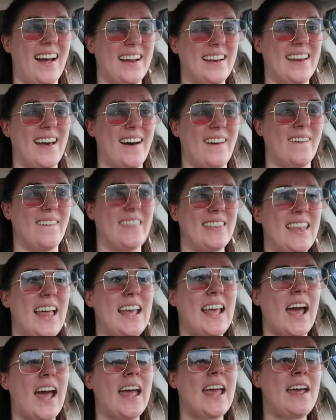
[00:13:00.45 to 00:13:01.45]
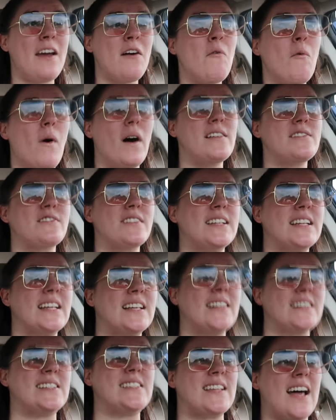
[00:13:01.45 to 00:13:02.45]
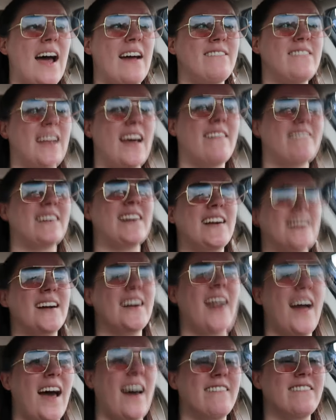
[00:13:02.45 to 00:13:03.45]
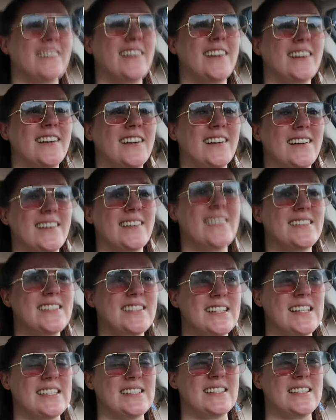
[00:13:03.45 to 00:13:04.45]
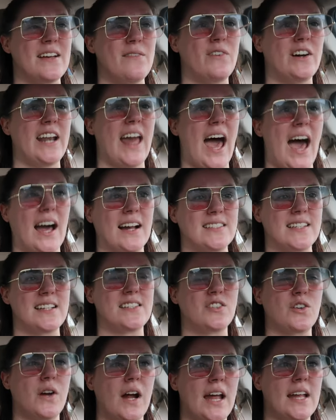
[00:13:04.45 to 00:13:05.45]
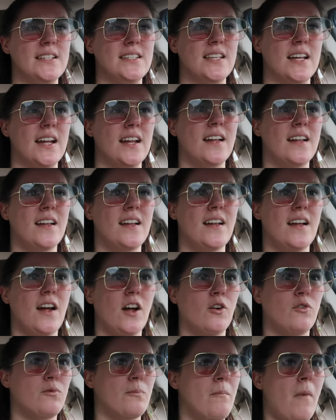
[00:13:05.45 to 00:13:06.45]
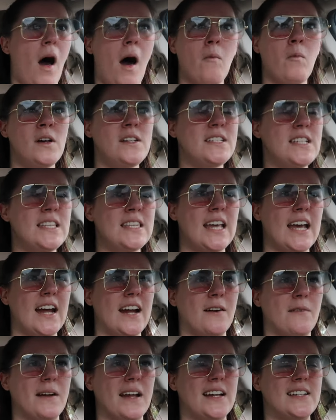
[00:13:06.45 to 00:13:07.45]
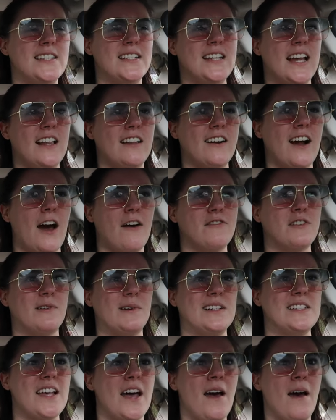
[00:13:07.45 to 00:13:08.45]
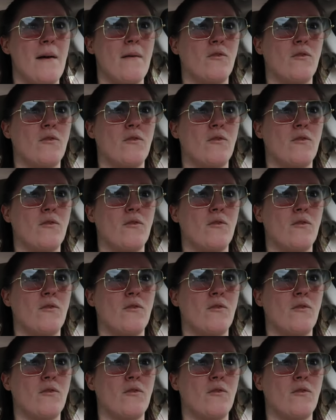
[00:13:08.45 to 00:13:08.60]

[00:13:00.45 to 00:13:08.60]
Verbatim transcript: I know. Like, it was ridiculous. I've never, ever seen someone act as crazy. What was Mom and Rachel doing? Mom wasn't there. We had to tell her afterwards.